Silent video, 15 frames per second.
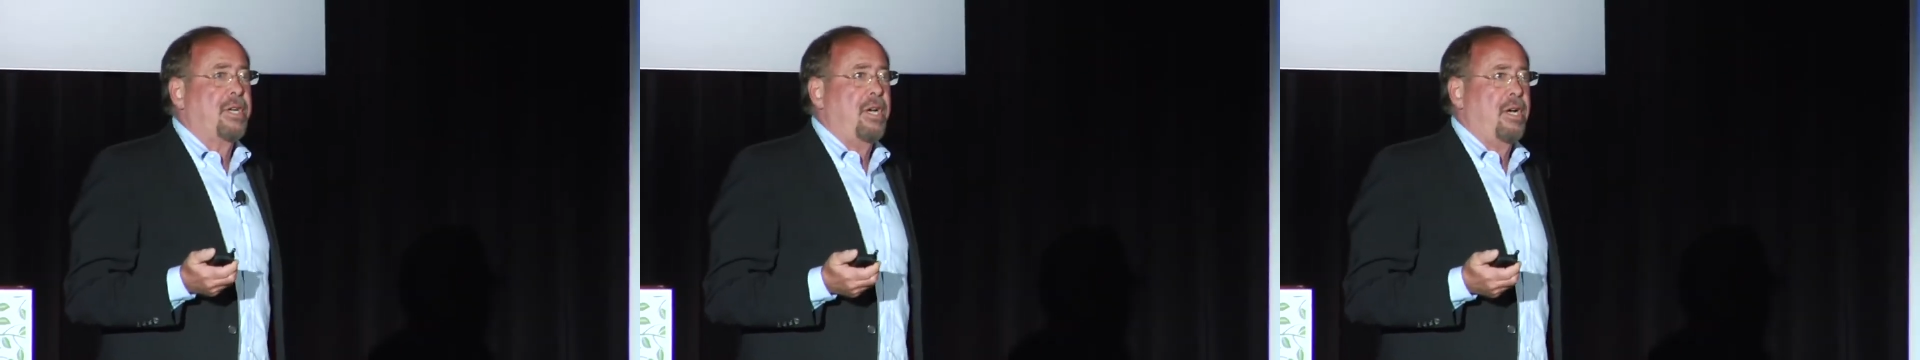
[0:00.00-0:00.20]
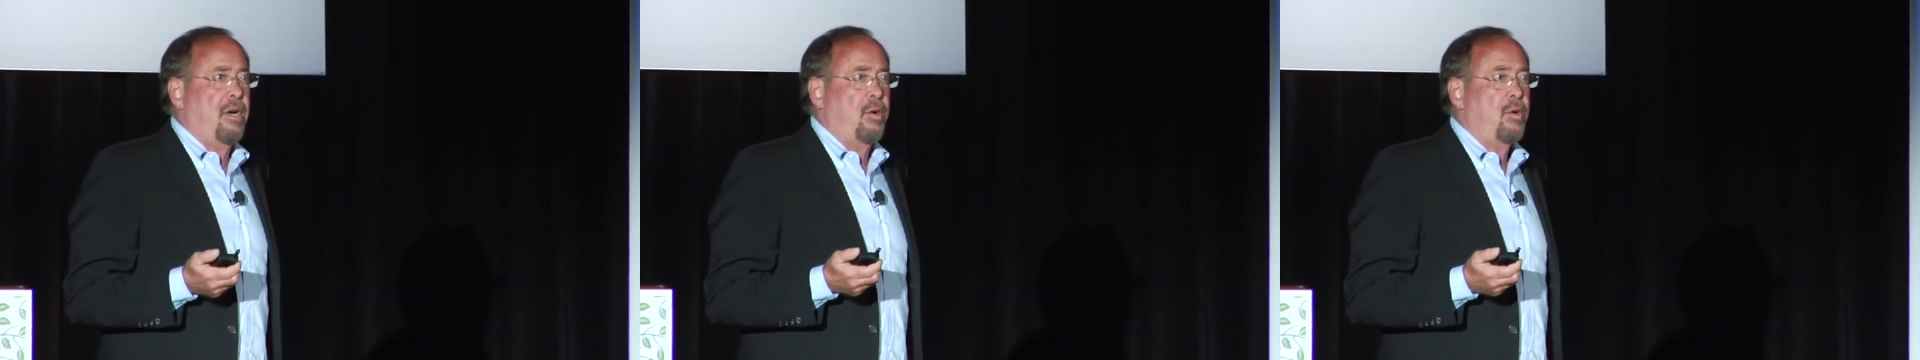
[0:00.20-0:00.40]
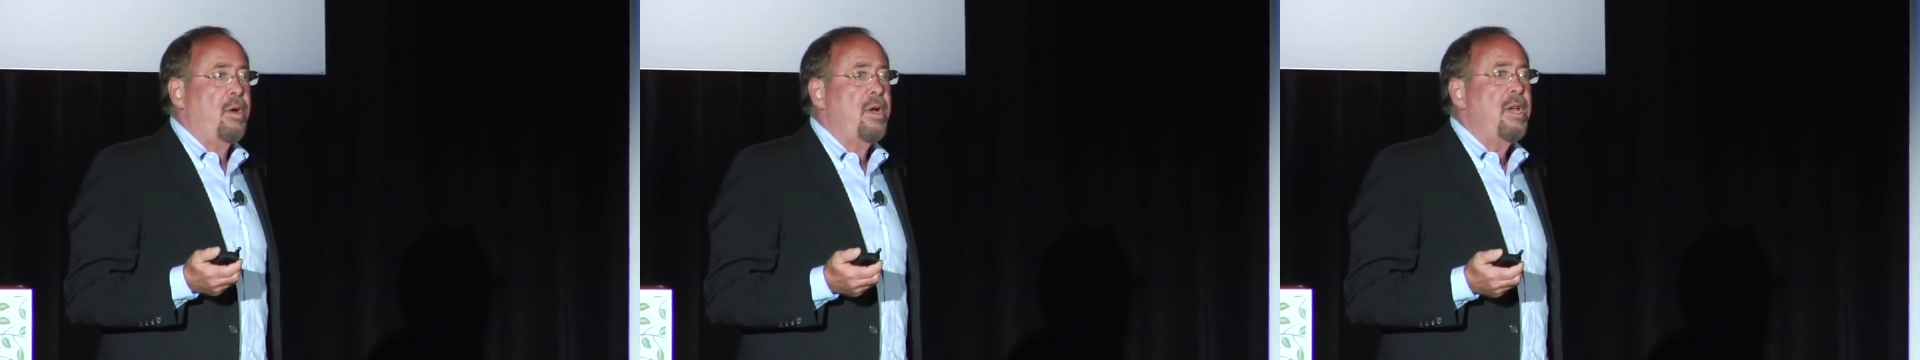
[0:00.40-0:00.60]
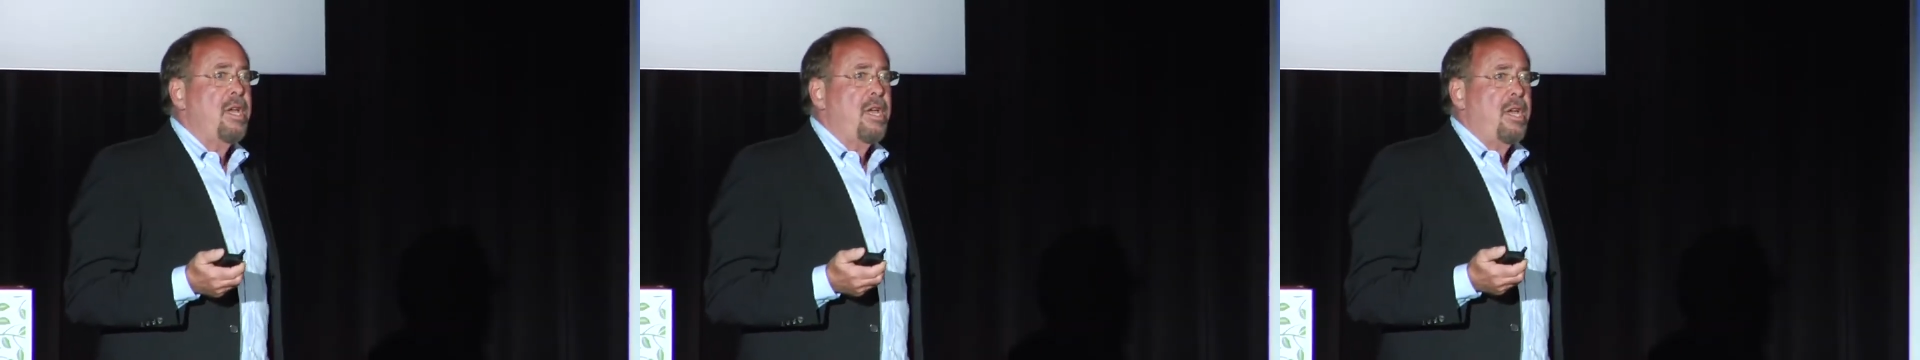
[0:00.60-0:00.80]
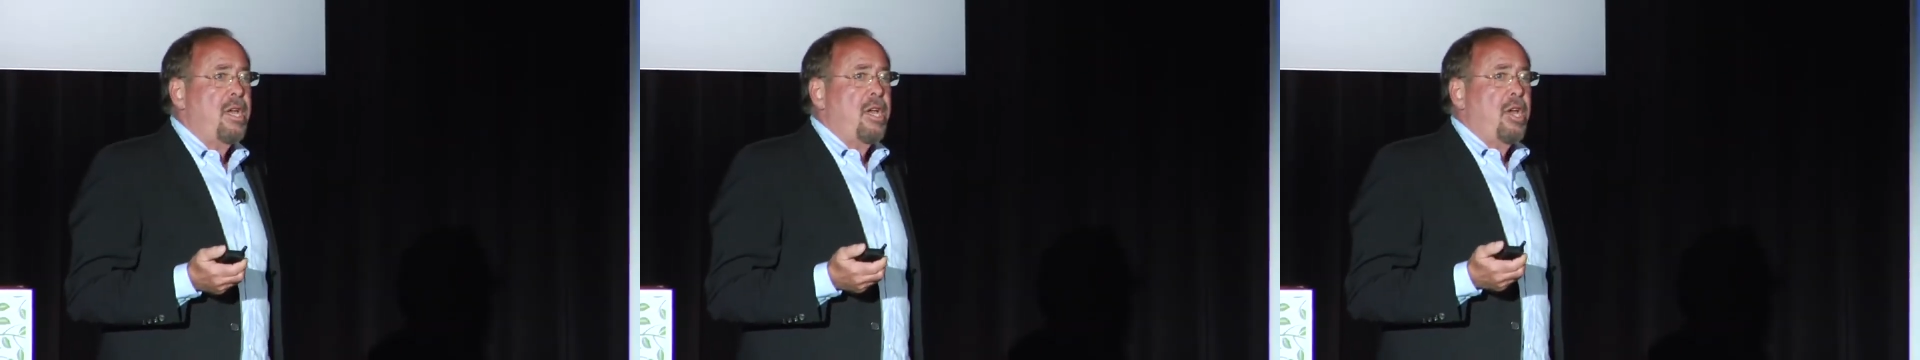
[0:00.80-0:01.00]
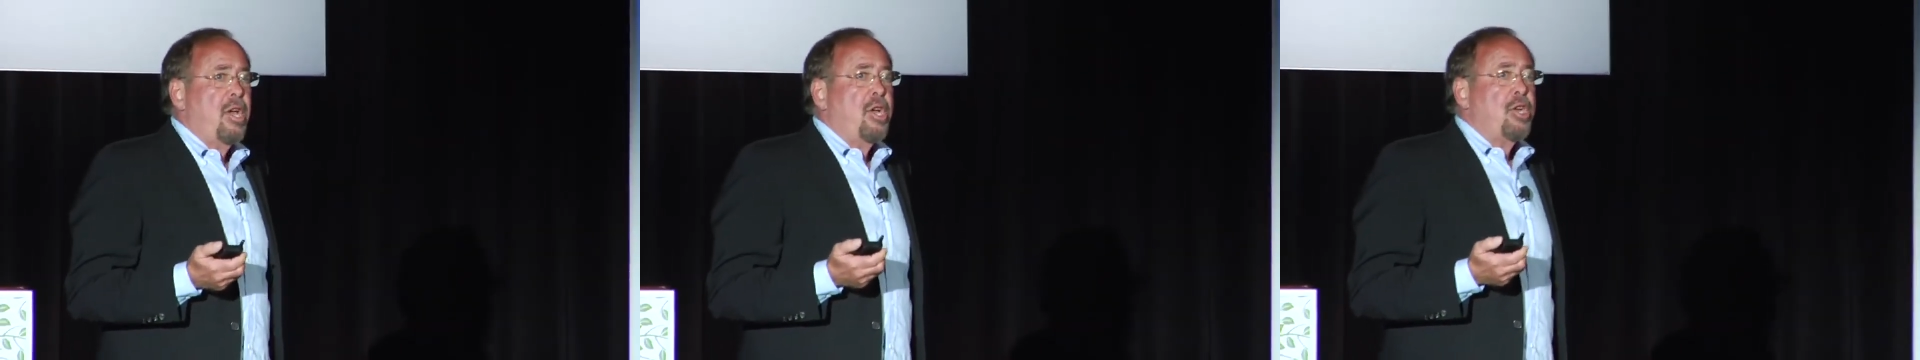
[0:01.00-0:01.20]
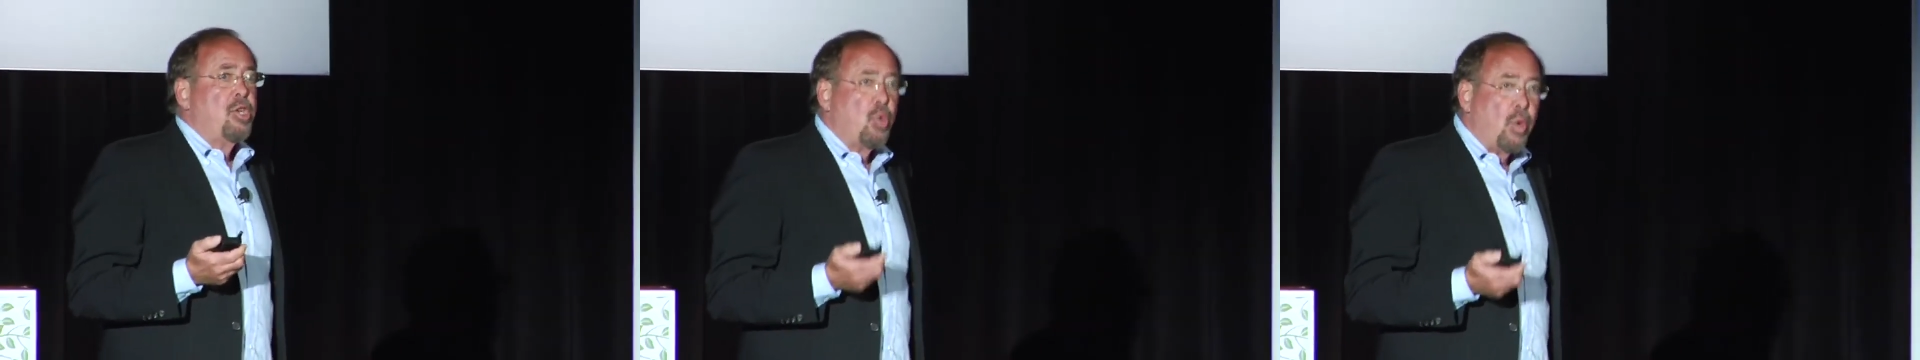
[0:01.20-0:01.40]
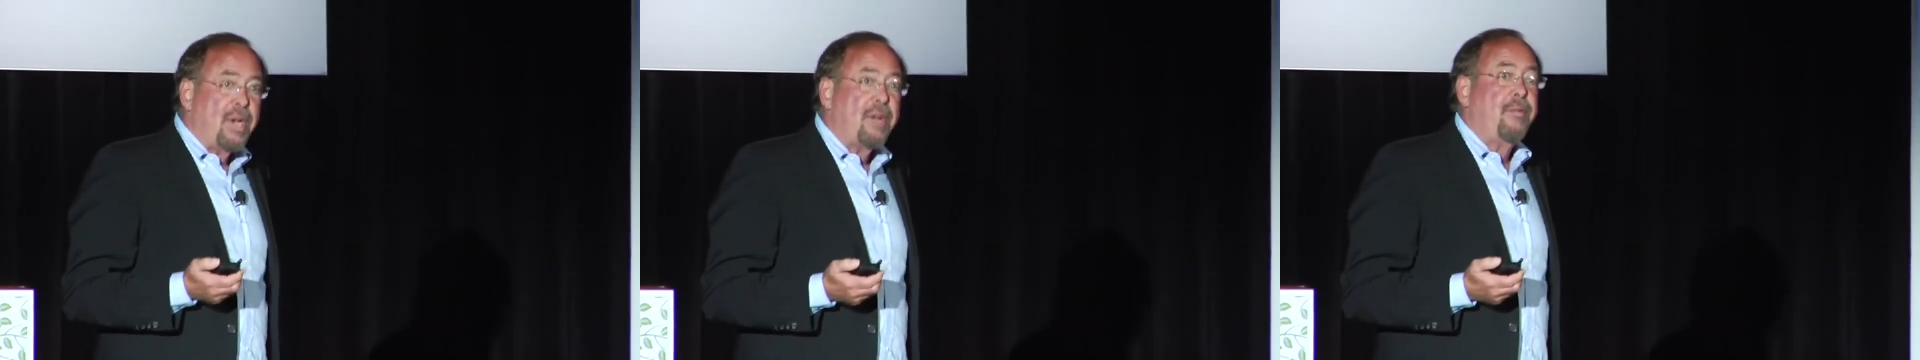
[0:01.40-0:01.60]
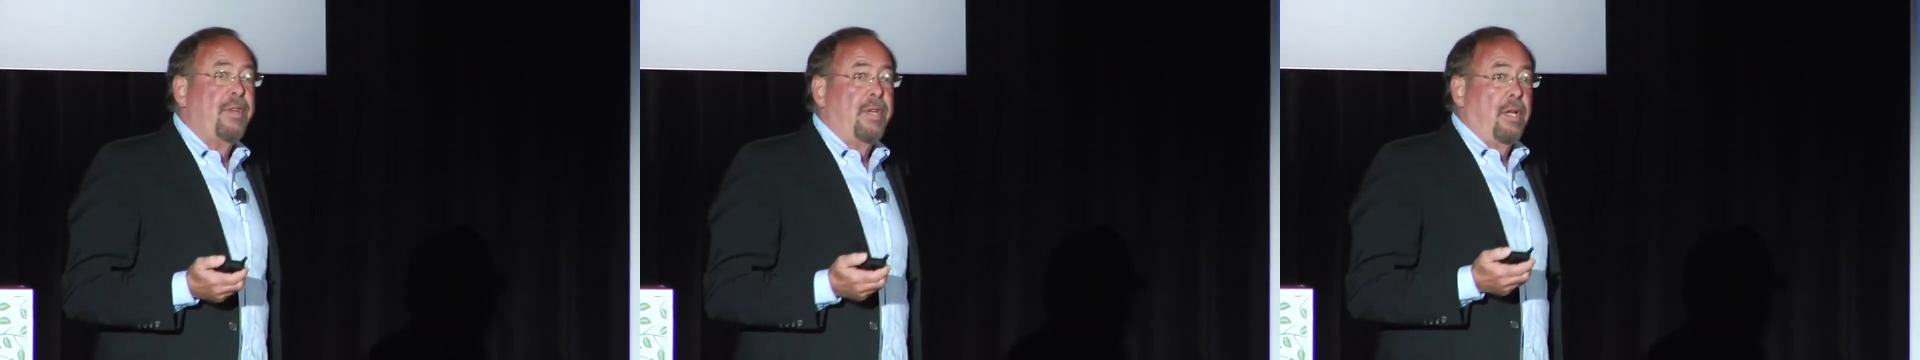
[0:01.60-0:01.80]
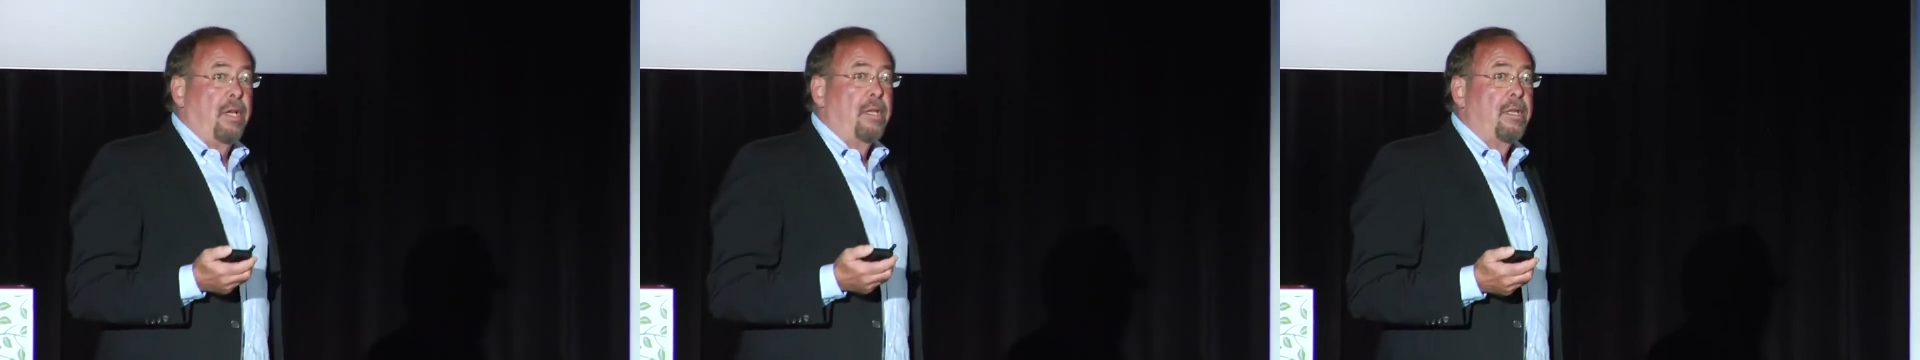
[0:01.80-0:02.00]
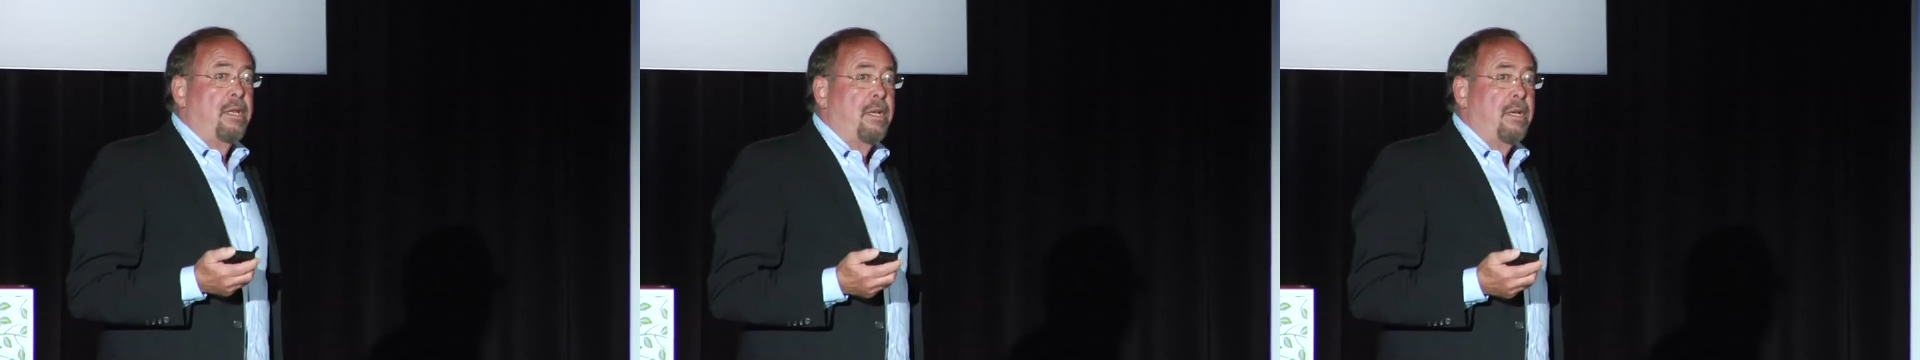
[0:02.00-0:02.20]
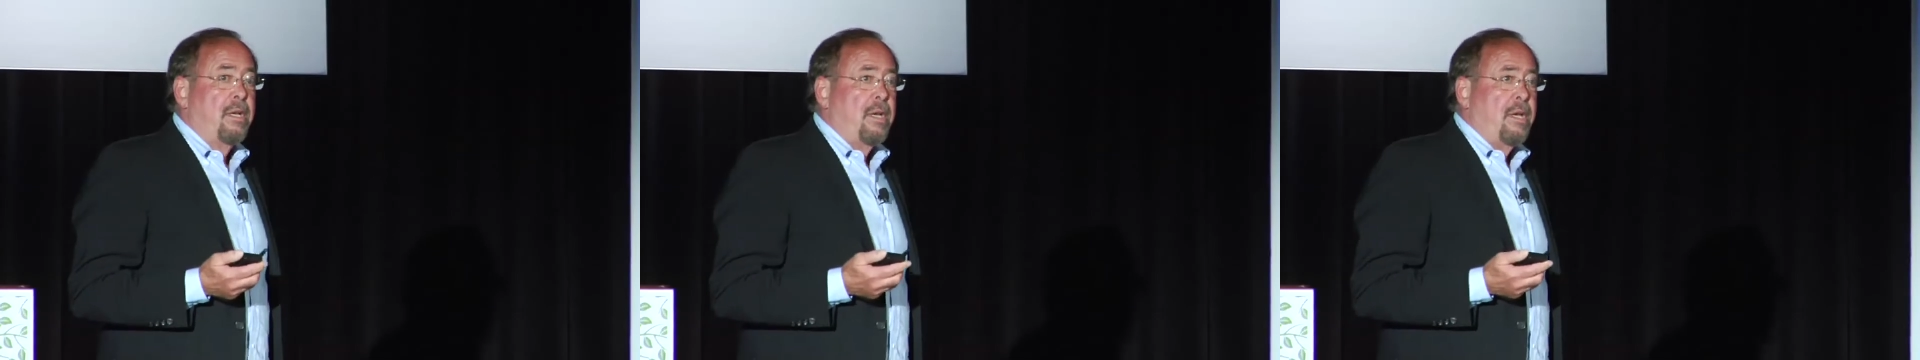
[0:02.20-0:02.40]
ago, Twitterville,